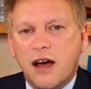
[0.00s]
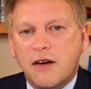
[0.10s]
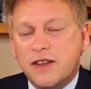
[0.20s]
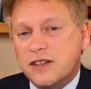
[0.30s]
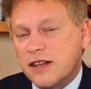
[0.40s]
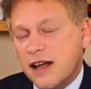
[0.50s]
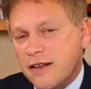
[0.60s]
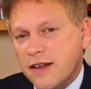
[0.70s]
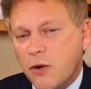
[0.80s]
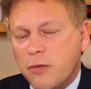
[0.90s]
things like
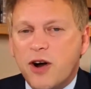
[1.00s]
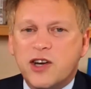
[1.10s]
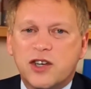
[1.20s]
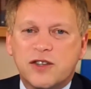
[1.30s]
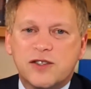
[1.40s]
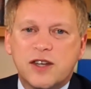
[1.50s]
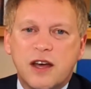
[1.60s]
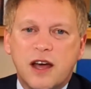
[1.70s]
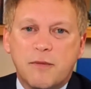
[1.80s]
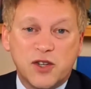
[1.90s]
the operations
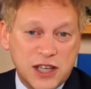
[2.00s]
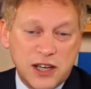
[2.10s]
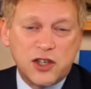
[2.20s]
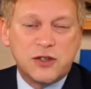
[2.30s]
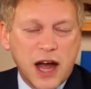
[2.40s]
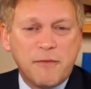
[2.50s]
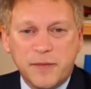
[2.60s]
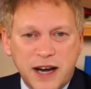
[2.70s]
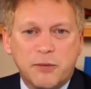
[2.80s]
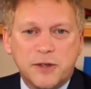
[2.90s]
and procedures that haven't
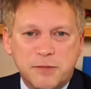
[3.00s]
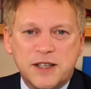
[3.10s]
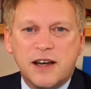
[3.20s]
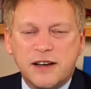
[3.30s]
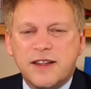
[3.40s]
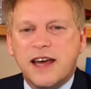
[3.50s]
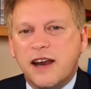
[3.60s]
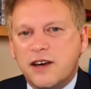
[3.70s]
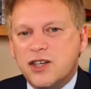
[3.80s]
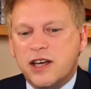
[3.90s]
been able to be done in the
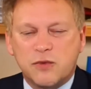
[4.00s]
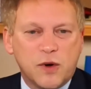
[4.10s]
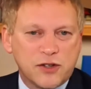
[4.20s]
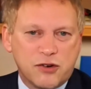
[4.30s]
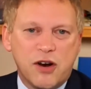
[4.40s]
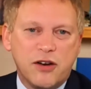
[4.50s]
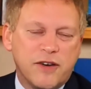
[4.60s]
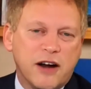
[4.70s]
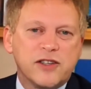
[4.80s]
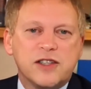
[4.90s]
NHS whilst
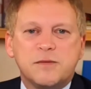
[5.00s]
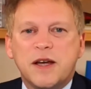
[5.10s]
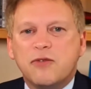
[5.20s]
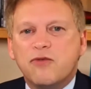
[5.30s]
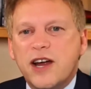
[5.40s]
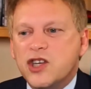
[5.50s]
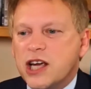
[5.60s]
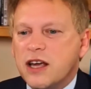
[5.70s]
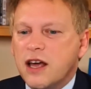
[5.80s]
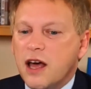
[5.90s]
coronavirus has been
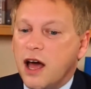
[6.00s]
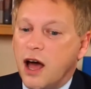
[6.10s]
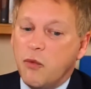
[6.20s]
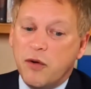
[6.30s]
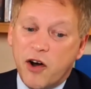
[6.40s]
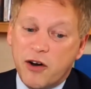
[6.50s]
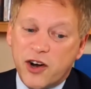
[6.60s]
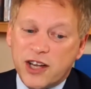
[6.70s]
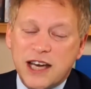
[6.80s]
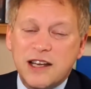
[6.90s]
raging. We're very,
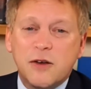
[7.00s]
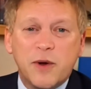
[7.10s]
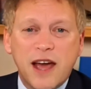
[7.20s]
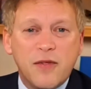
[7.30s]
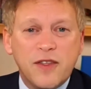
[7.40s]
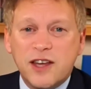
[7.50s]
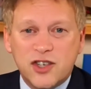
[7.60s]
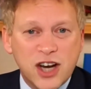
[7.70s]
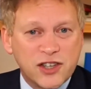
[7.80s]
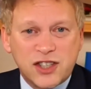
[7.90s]
very keen that we end the
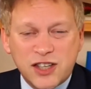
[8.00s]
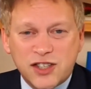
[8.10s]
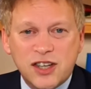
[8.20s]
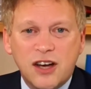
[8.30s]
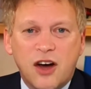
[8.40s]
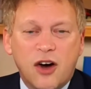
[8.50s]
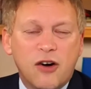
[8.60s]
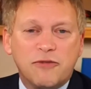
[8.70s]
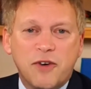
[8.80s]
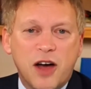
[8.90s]
injustice
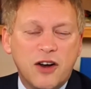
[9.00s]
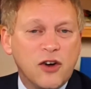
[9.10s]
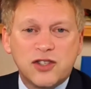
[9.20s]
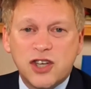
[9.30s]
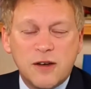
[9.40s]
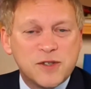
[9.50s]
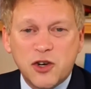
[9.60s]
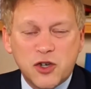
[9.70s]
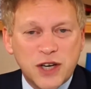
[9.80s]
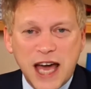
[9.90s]
of long-term
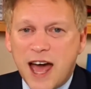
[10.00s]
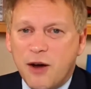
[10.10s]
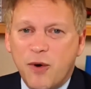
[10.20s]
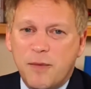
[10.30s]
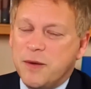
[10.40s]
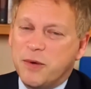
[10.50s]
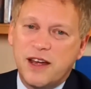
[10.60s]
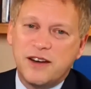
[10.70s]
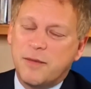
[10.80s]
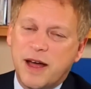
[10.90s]
social care, where people
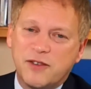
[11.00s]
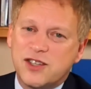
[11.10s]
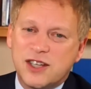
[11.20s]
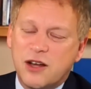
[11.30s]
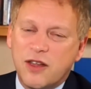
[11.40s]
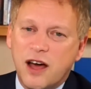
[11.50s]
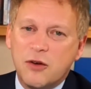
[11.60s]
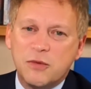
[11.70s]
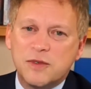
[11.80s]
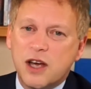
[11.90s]
end up having to sell their
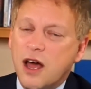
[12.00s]
homes